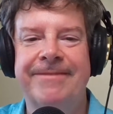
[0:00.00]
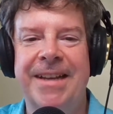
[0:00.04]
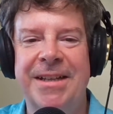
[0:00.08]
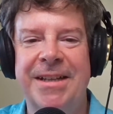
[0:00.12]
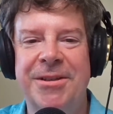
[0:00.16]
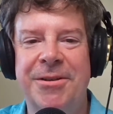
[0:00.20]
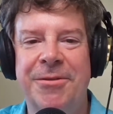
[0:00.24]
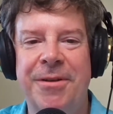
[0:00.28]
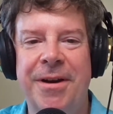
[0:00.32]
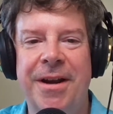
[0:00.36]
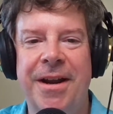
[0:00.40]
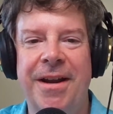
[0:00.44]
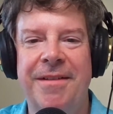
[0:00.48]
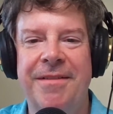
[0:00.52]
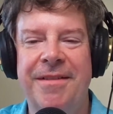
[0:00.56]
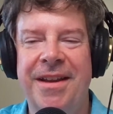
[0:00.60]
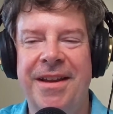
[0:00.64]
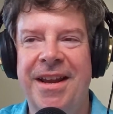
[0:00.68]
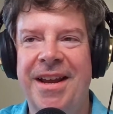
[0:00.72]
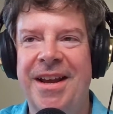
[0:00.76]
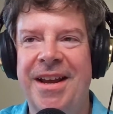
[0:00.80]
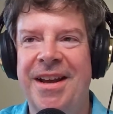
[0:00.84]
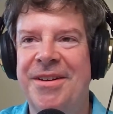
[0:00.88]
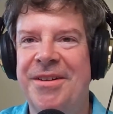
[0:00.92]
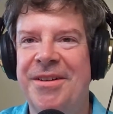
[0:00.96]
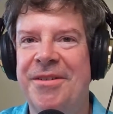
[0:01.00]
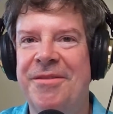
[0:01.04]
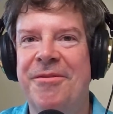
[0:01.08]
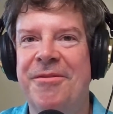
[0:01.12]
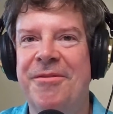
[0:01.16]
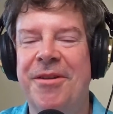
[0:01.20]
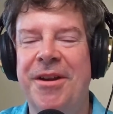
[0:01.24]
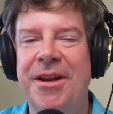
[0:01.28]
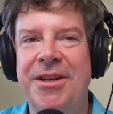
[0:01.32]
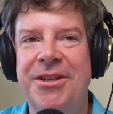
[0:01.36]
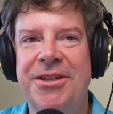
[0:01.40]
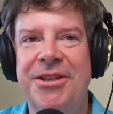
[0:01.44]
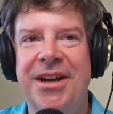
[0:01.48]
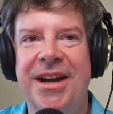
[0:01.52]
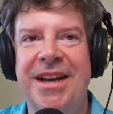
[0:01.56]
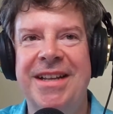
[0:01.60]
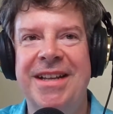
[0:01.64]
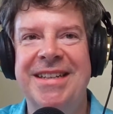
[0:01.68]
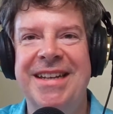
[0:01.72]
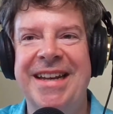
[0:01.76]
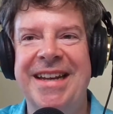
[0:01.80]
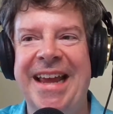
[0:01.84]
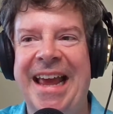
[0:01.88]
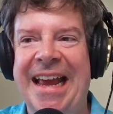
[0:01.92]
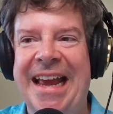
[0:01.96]
That's great. Yeah, no, Green
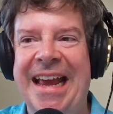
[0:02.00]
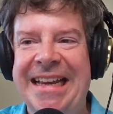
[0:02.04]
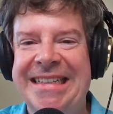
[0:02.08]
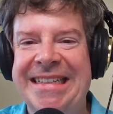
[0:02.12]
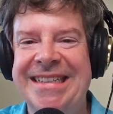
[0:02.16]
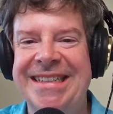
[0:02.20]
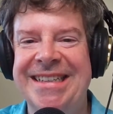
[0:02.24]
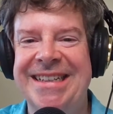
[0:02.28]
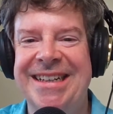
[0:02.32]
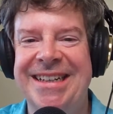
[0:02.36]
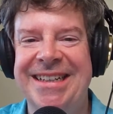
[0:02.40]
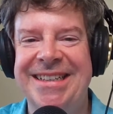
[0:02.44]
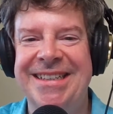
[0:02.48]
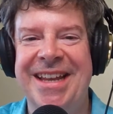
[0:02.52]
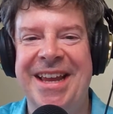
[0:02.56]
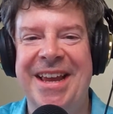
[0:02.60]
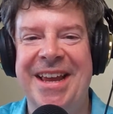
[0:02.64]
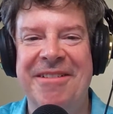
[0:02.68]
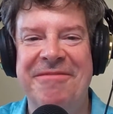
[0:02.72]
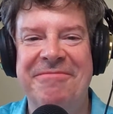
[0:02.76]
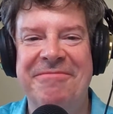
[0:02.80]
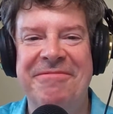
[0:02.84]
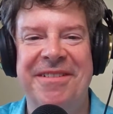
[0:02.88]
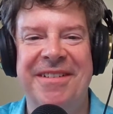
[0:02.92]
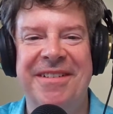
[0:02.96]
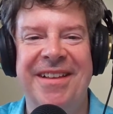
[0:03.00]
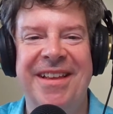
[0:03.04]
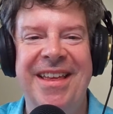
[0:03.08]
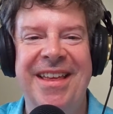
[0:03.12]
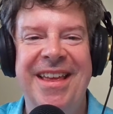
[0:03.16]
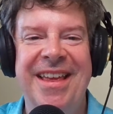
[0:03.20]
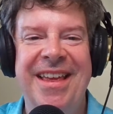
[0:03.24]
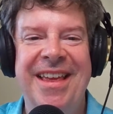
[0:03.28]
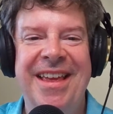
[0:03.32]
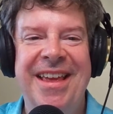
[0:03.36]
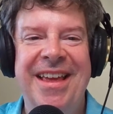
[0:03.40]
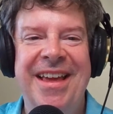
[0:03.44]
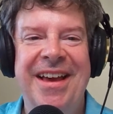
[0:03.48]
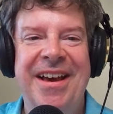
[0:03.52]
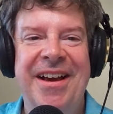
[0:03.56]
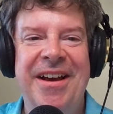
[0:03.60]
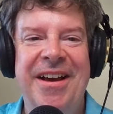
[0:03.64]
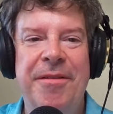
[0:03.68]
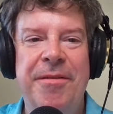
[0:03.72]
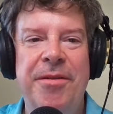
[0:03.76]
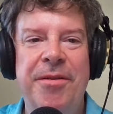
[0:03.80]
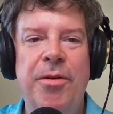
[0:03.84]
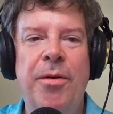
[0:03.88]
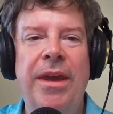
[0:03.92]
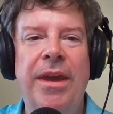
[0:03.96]
Giant's an excellent example.
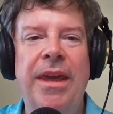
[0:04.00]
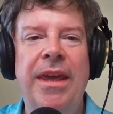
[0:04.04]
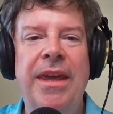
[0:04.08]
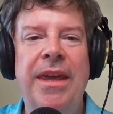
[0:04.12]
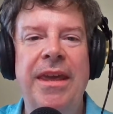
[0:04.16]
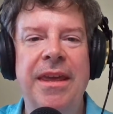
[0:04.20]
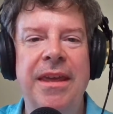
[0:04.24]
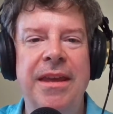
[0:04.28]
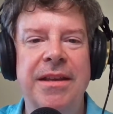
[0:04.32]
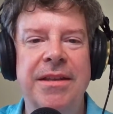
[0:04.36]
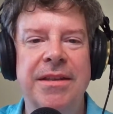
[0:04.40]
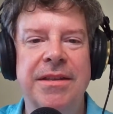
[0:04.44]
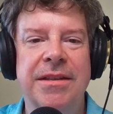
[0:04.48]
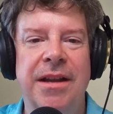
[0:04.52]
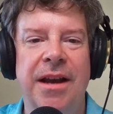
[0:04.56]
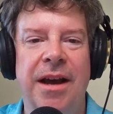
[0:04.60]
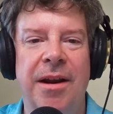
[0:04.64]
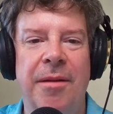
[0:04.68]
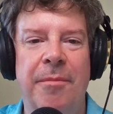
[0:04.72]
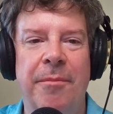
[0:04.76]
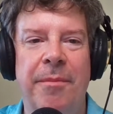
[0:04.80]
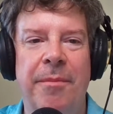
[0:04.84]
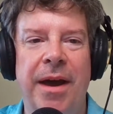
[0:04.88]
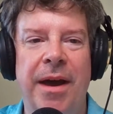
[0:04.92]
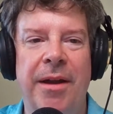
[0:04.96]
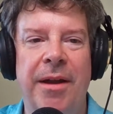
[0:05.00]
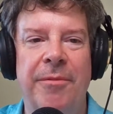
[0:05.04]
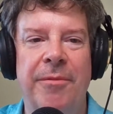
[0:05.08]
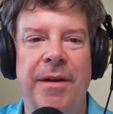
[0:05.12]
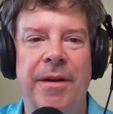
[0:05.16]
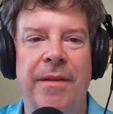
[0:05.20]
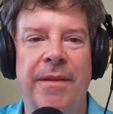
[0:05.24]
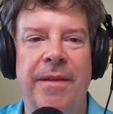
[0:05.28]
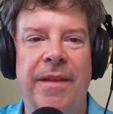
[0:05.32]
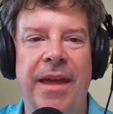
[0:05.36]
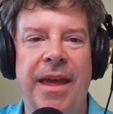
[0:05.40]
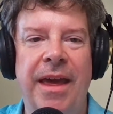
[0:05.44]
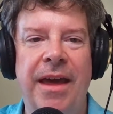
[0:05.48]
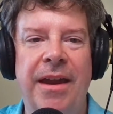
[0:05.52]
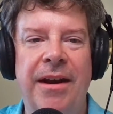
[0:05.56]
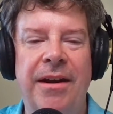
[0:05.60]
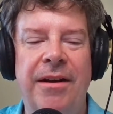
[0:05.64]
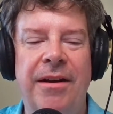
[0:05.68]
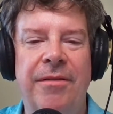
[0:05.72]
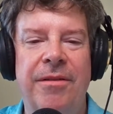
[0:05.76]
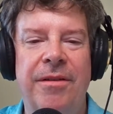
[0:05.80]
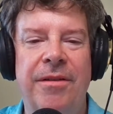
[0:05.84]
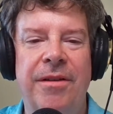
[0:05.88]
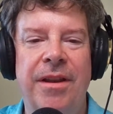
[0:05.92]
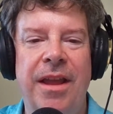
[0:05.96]
Nokia's not a bad one. They had
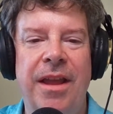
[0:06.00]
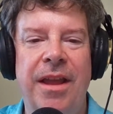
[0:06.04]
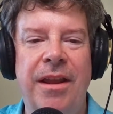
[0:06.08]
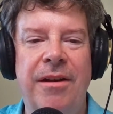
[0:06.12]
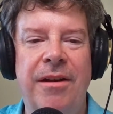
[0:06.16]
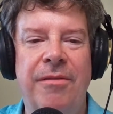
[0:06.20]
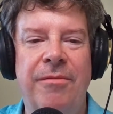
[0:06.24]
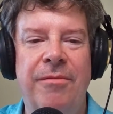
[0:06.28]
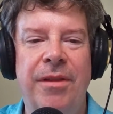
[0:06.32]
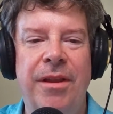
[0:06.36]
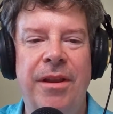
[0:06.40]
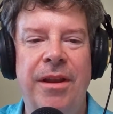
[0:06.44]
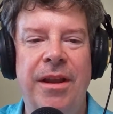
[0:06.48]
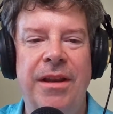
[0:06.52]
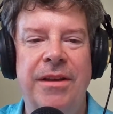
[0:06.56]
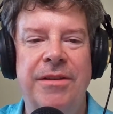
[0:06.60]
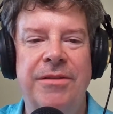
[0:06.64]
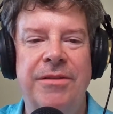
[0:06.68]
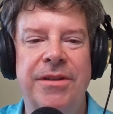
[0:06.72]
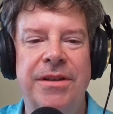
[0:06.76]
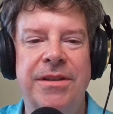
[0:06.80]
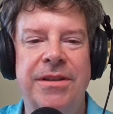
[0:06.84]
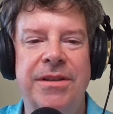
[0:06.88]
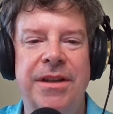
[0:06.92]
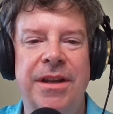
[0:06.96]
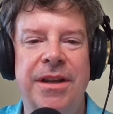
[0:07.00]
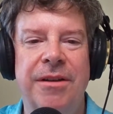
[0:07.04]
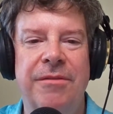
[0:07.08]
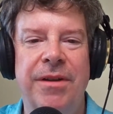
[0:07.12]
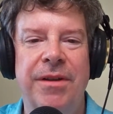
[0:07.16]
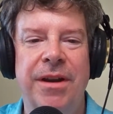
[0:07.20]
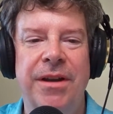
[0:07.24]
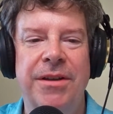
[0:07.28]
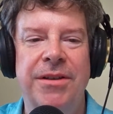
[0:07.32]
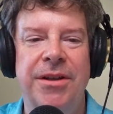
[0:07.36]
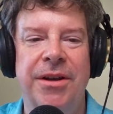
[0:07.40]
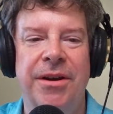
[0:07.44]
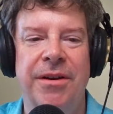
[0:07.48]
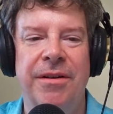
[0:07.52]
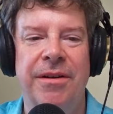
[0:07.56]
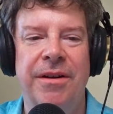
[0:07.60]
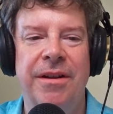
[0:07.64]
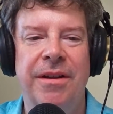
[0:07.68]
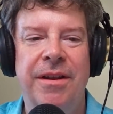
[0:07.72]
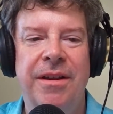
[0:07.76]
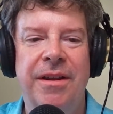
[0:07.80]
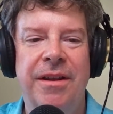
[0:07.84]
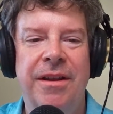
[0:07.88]
a really interesting ringtone.